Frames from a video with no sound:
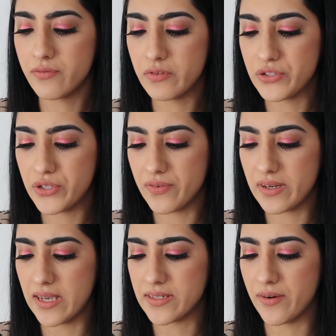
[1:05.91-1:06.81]

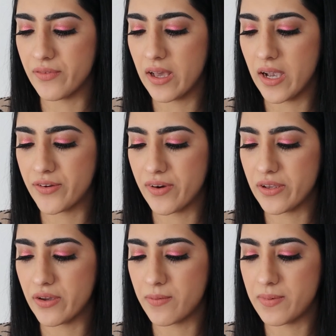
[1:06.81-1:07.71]
Rejuvenate and
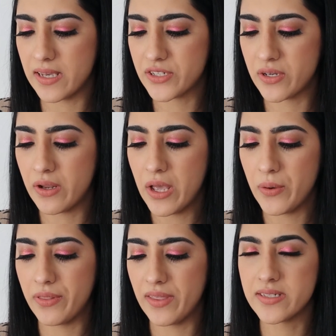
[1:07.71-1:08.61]
rehydrate your complexion
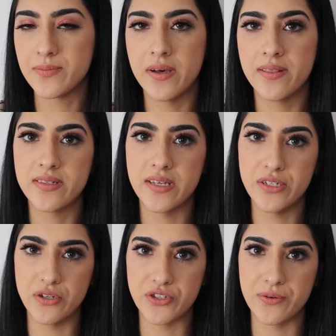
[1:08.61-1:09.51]
with this month's
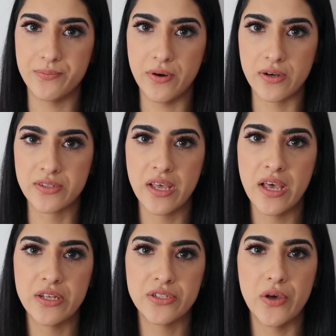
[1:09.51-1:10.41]
indulgent box.
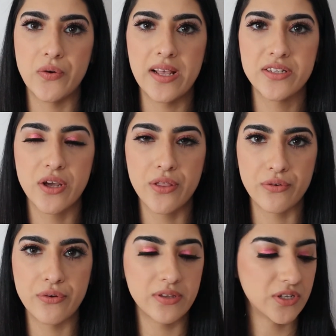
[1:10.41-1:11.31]
So let's go
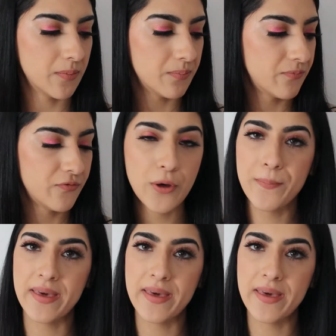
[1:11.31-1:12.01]
through the top 4